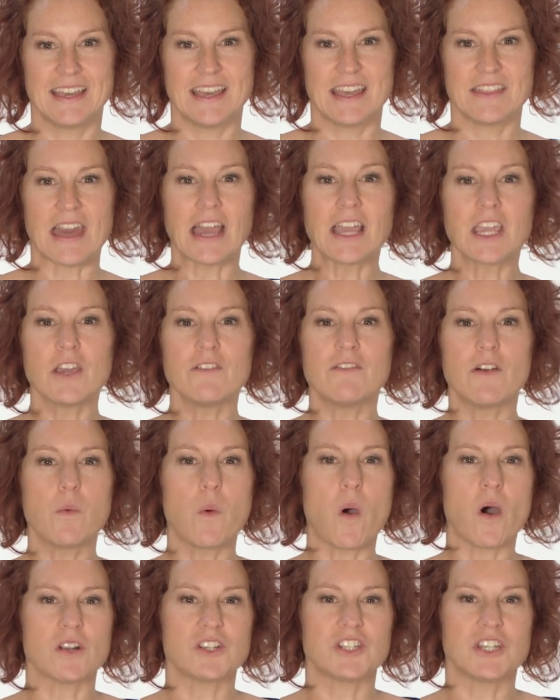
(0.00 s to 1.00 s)
Thank you for
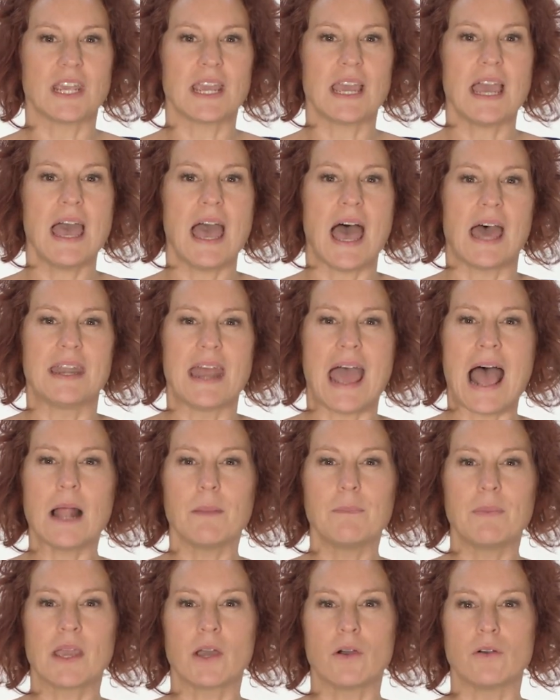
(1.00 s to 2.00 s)
watching and
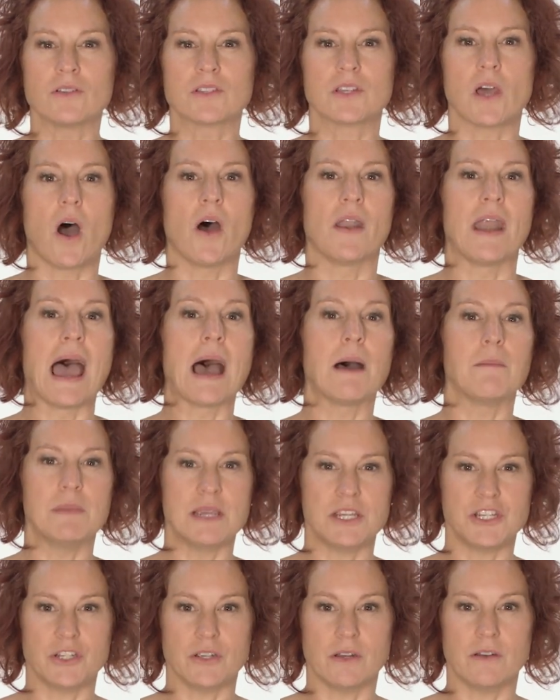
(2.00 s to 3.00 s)
helping us on our
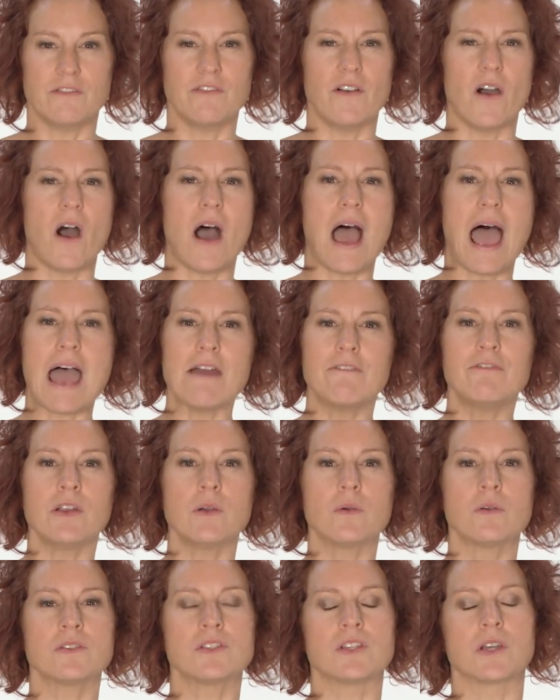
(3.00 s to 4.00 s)
mission for
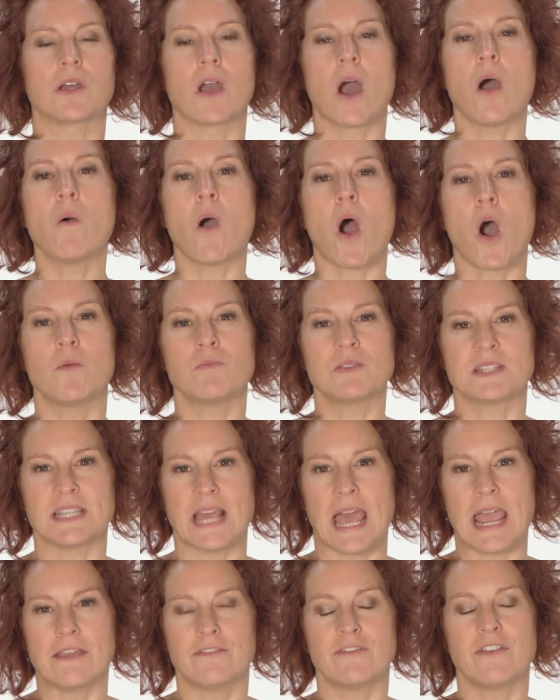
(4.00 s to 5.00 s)
everyone to go home
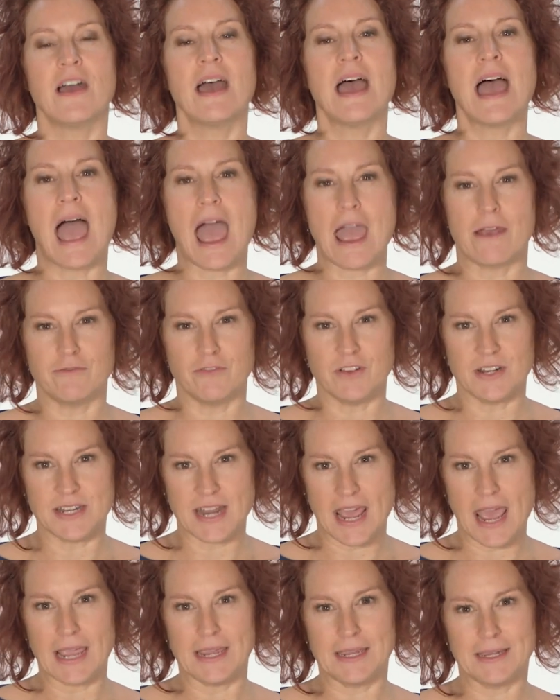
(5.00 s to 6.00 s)
safe every
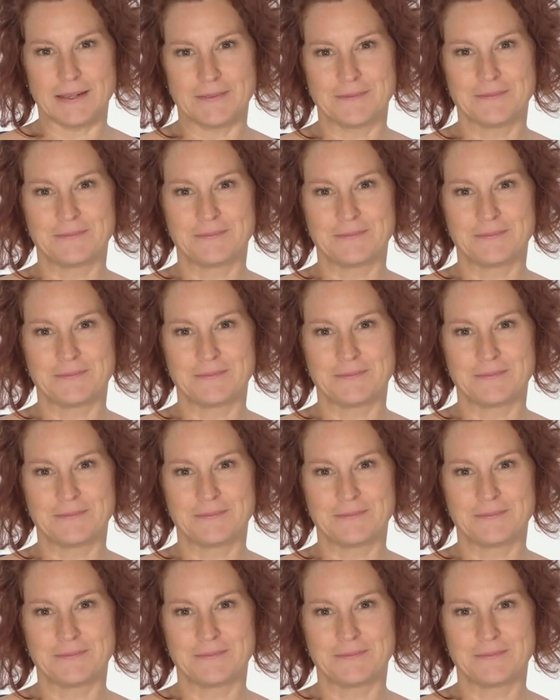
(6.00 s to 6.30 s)
day.